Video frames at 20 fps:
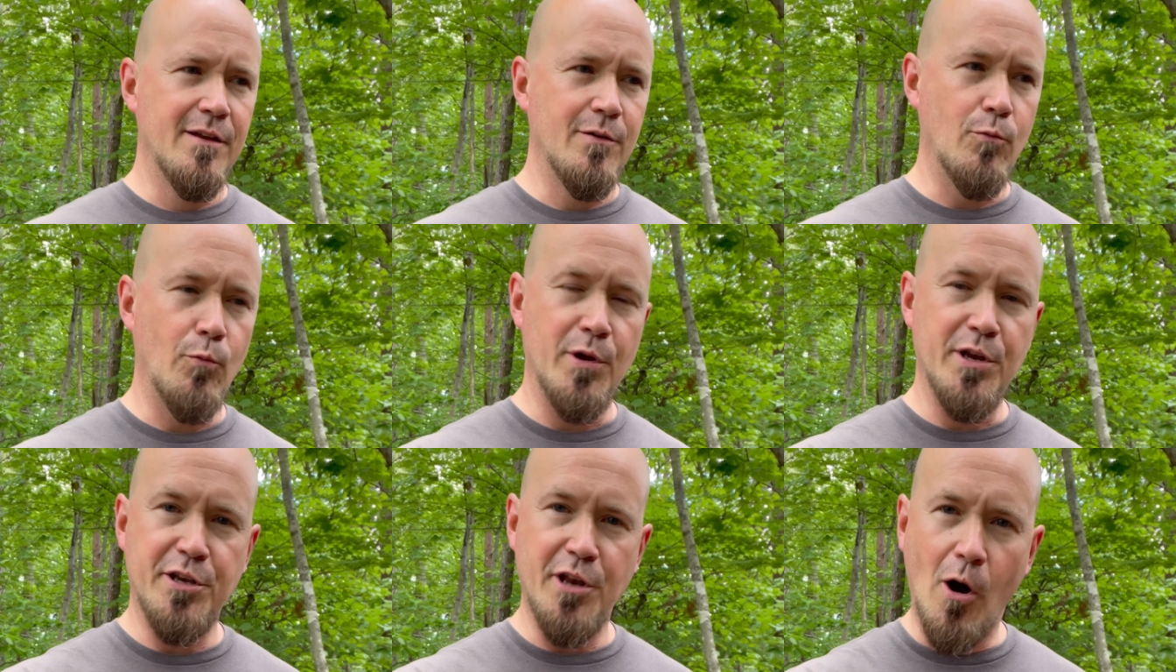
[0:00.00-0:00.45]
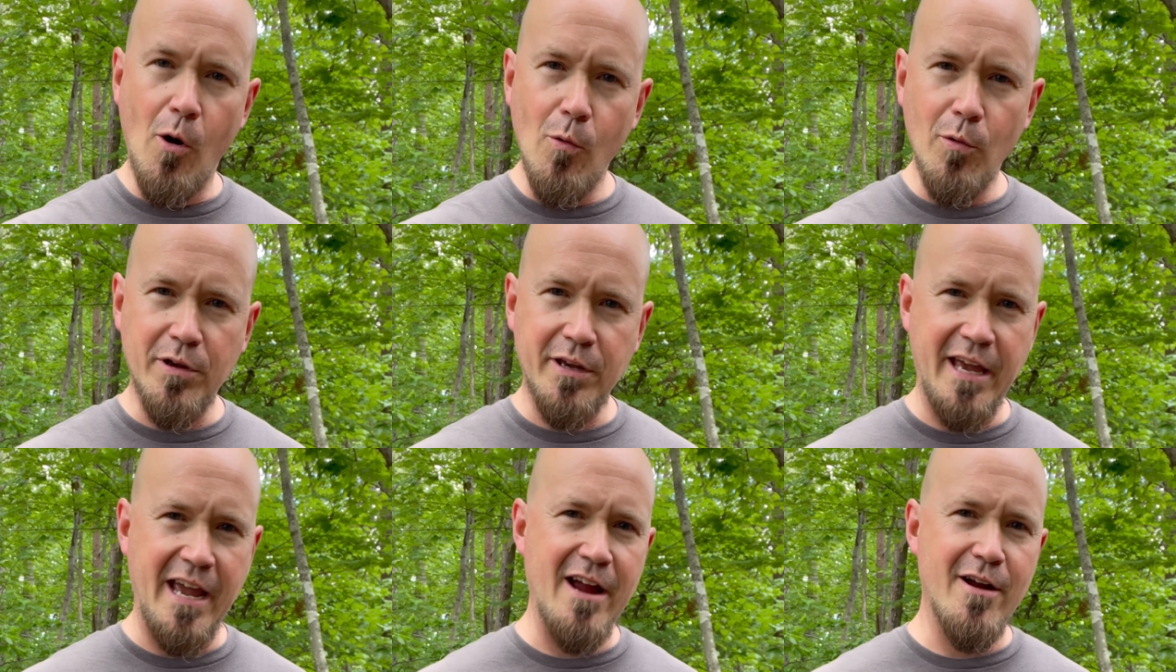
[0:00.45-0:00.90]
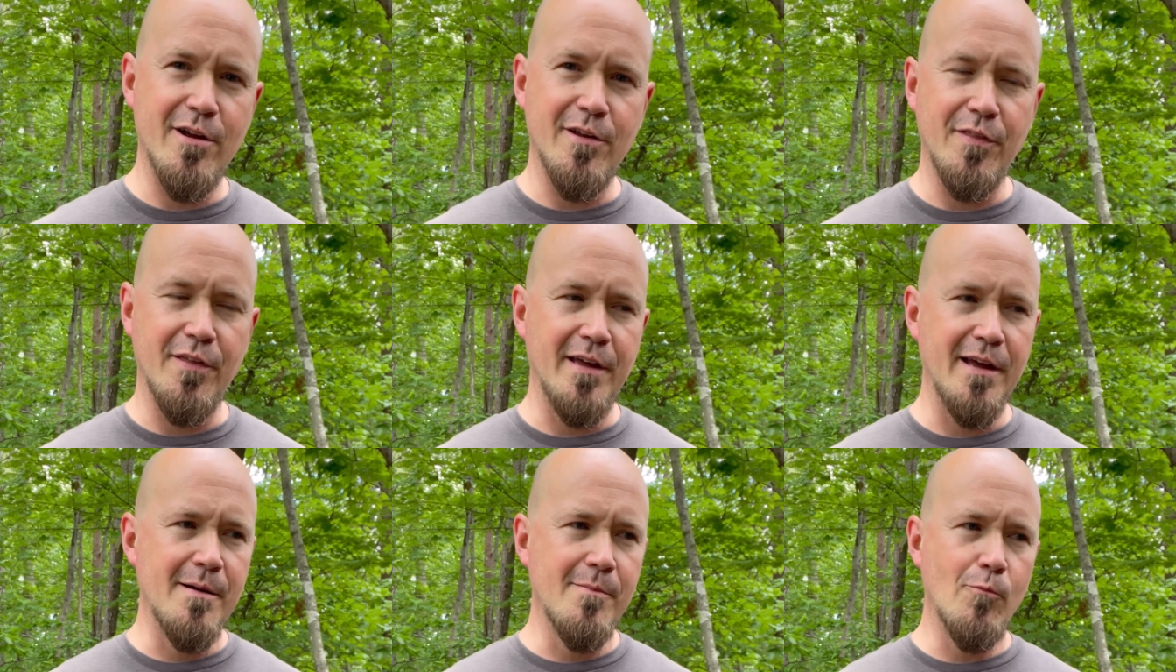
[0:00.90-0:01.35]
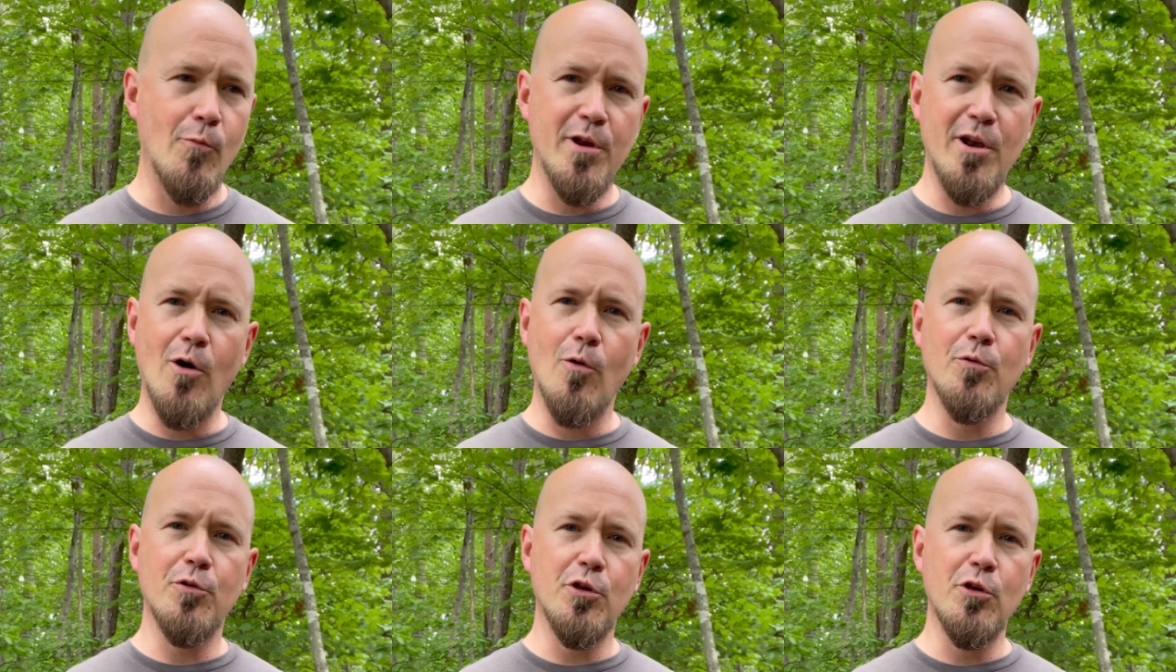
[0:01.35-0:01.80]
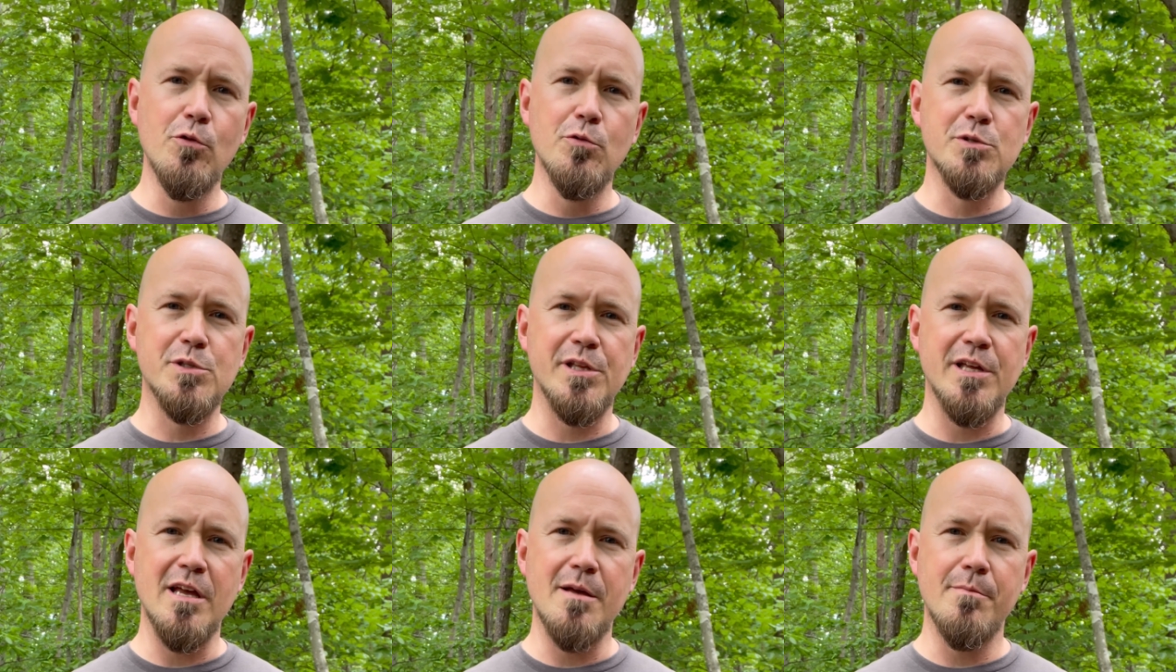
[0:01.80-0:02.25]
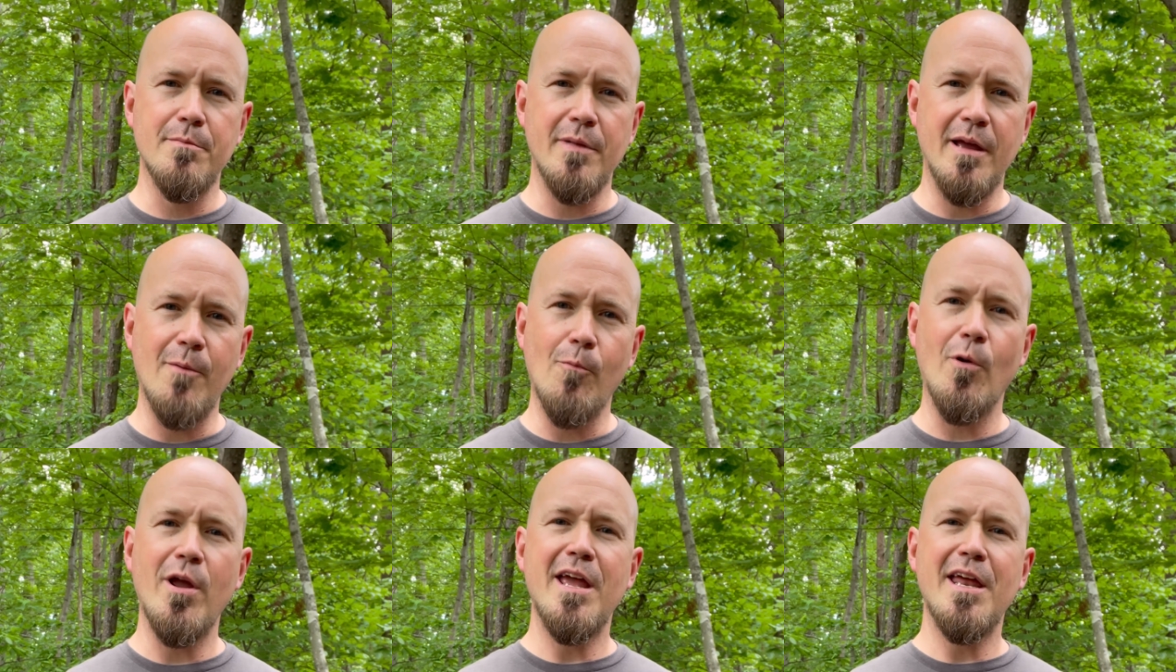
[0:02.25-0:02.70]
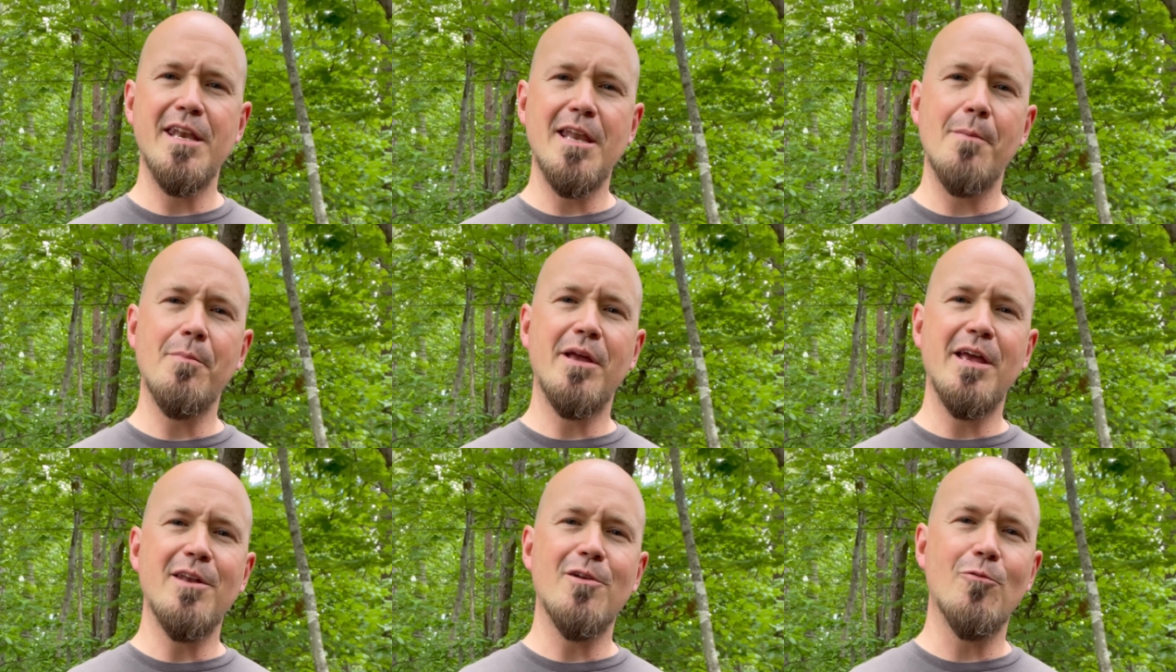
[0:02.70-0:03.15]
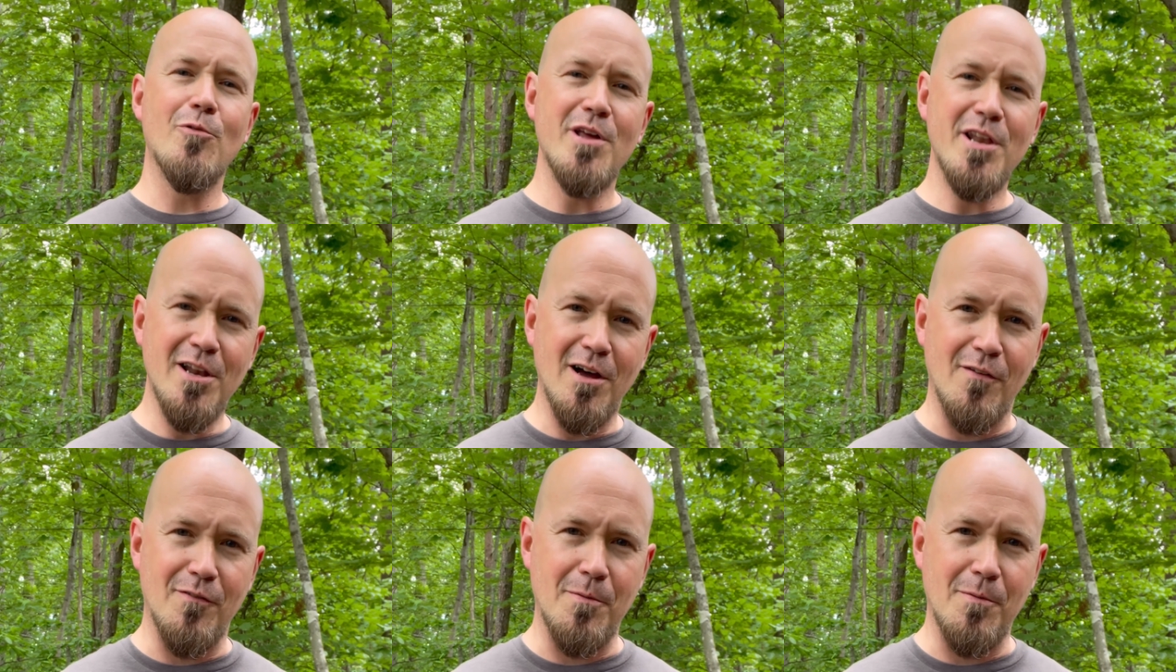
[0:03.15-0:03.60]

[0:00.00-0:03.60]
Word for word: we don't carry them, we don't use them, and we end up getting rid of